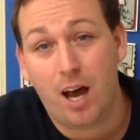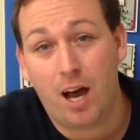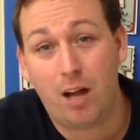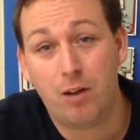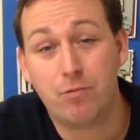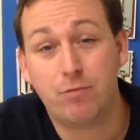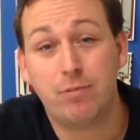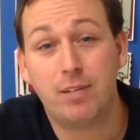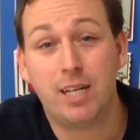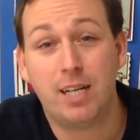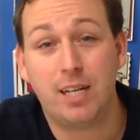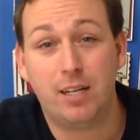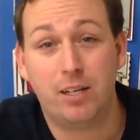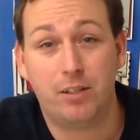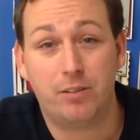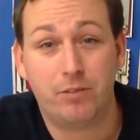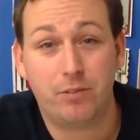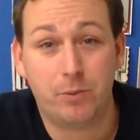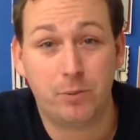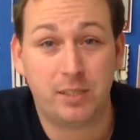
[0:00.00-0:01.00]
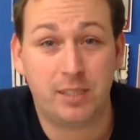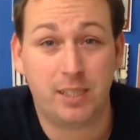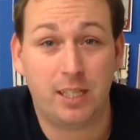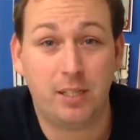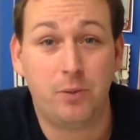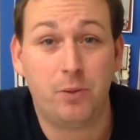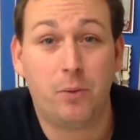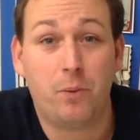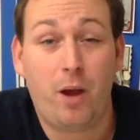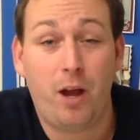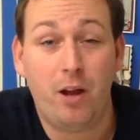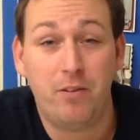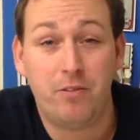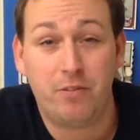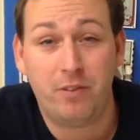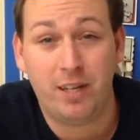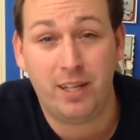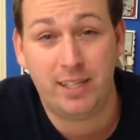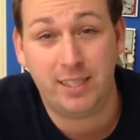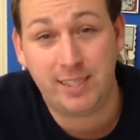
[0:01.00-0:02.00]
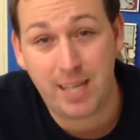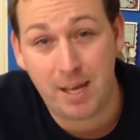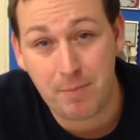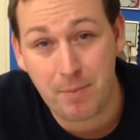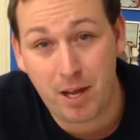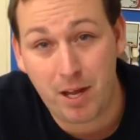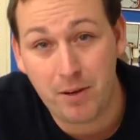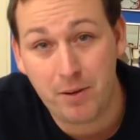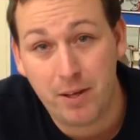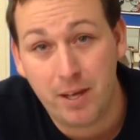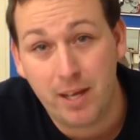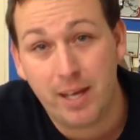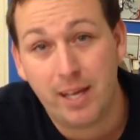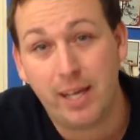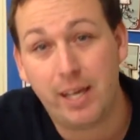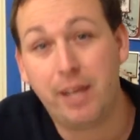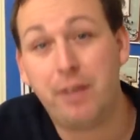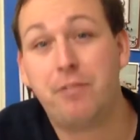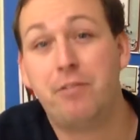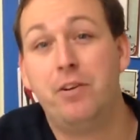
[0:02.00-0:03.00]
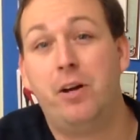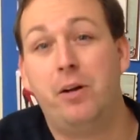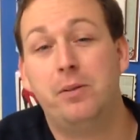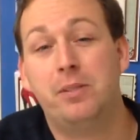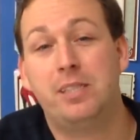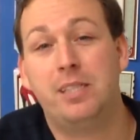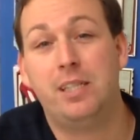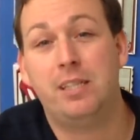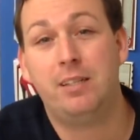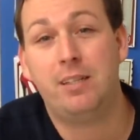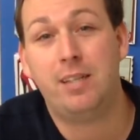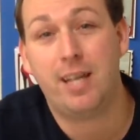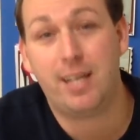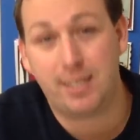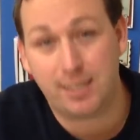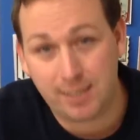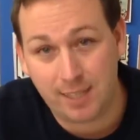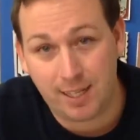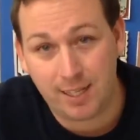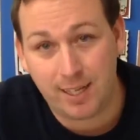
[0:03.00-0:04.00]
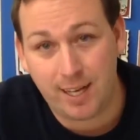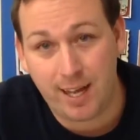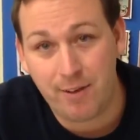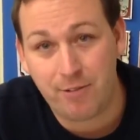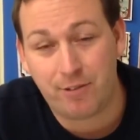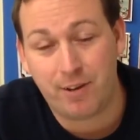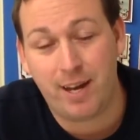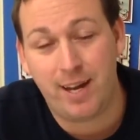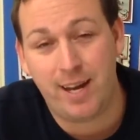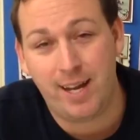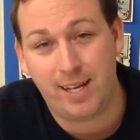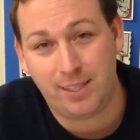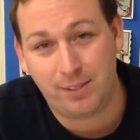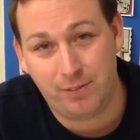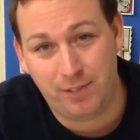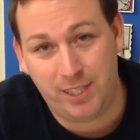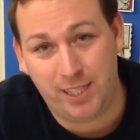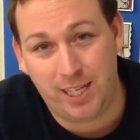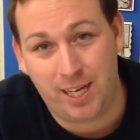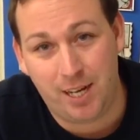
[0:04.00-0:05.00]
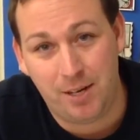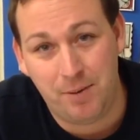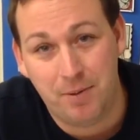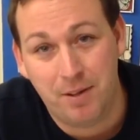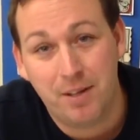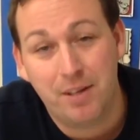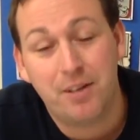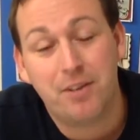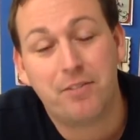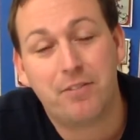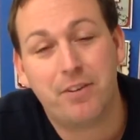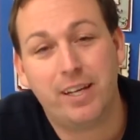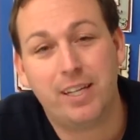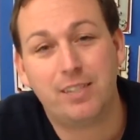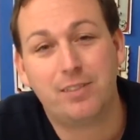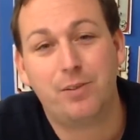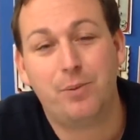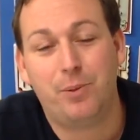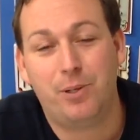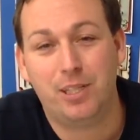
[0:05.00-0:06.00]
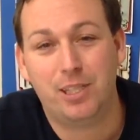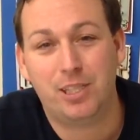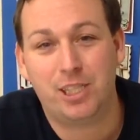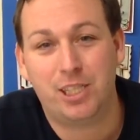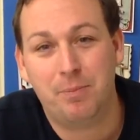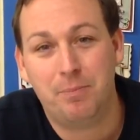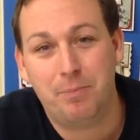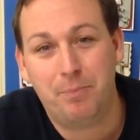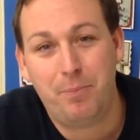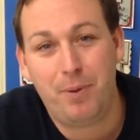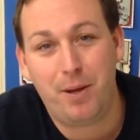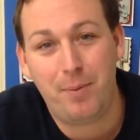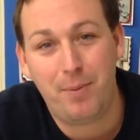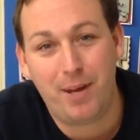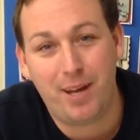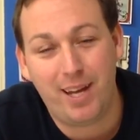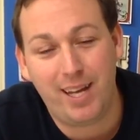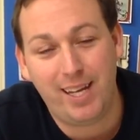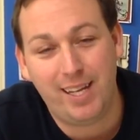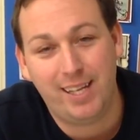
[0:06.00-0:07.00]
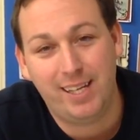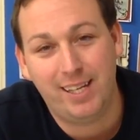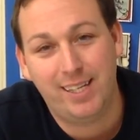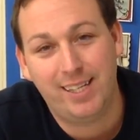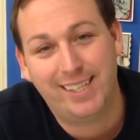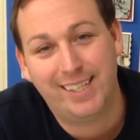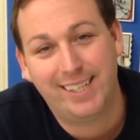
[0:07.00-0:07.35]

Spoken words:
I really look forward to seeing you all hopefully at the demo. If not, I'll see you next Sunday for our next video. Thanks for watching. Bye bye.